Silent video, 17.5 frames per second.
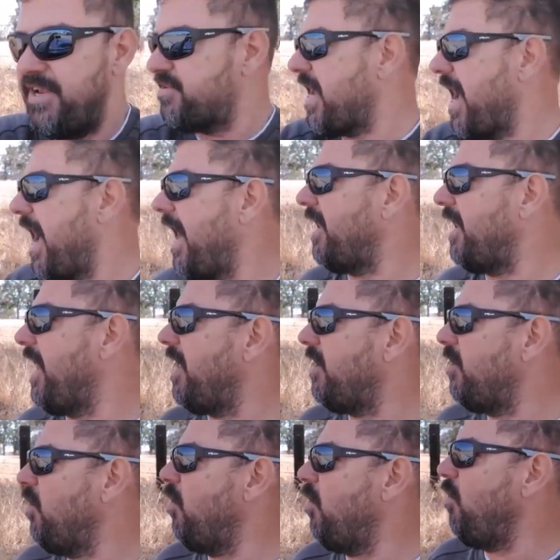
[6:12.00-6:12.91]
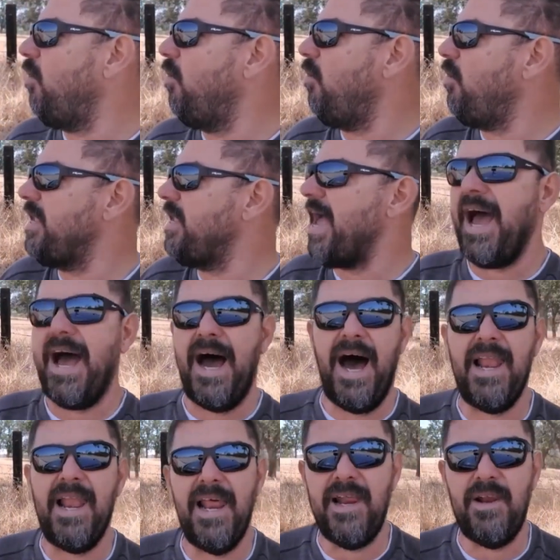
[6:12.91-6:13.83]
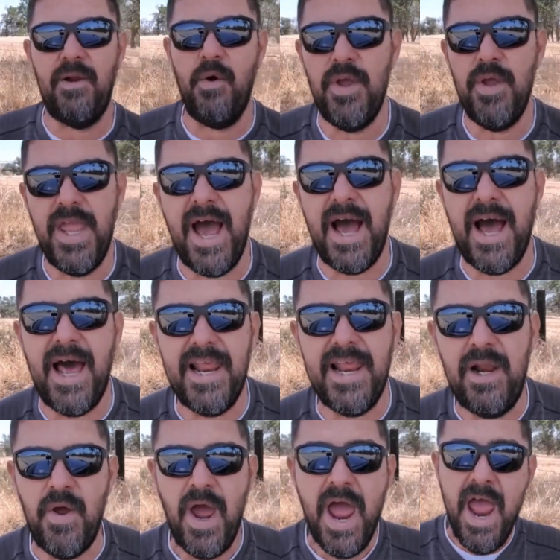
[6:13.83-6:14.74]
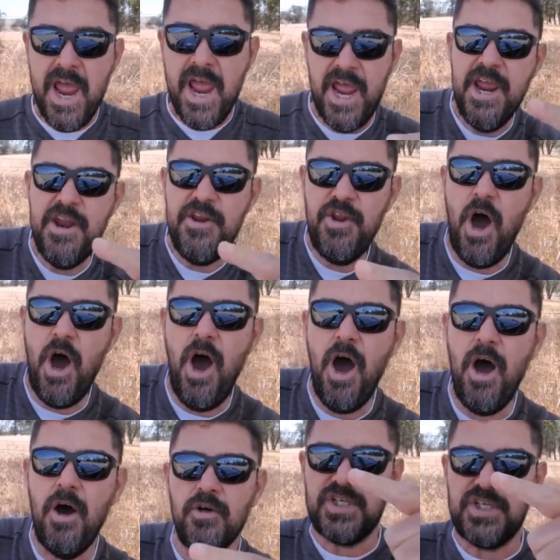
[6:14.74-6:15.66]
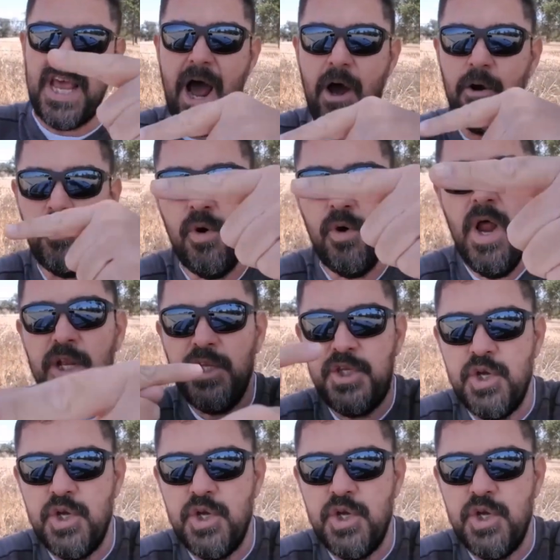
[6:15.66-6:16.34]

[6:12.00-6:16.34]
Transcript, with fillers: Hallelujah. Hallelujah. Hallelujah. He knows how to